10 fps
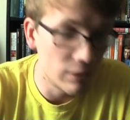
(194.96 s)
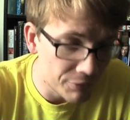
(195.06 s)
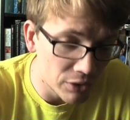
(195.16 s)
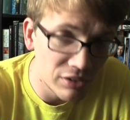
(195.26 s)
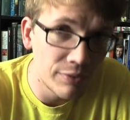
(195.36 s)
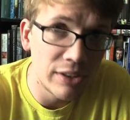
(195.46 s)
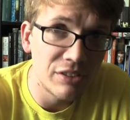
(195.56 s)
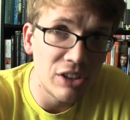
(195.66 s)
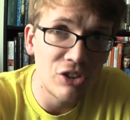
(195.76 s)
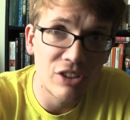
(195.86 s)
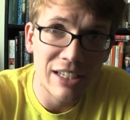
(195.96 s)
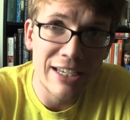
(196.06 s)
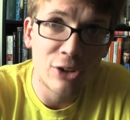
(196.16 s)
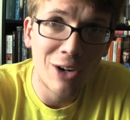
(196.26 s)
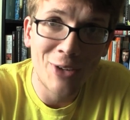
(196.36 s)
The first civilization to
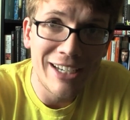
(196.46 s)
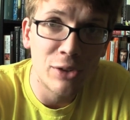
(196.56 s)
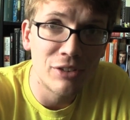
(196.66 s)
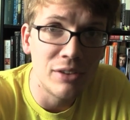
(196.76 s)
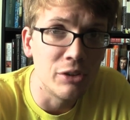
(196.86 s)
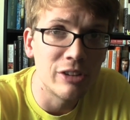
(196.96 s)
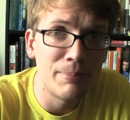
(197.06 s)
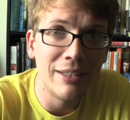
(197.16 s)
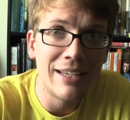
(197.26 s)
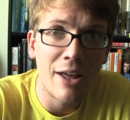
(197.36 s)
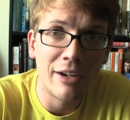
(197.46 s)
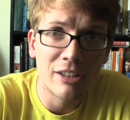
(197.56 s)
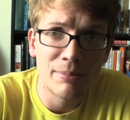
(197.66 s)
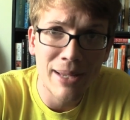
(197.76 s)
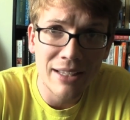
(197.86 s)
hear our radio signals spilling out into
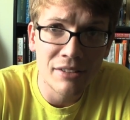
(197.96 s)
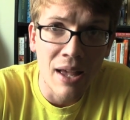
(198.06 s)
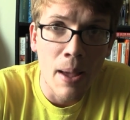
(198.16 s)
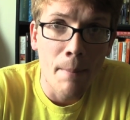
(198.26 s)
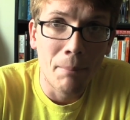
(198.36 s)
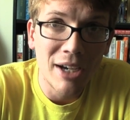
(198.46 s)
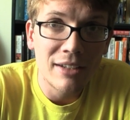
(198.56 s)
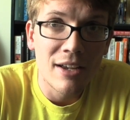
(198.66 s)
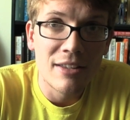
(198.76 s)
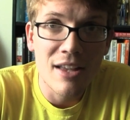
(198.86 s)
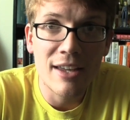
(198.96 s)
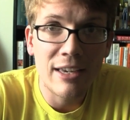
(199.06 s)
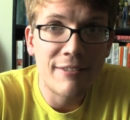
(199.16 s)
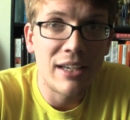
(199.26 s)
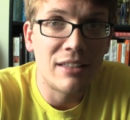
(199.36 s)
space might not
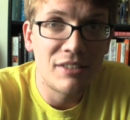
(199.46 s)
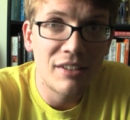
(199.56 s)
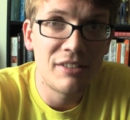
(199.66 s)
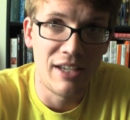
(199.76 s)
even exist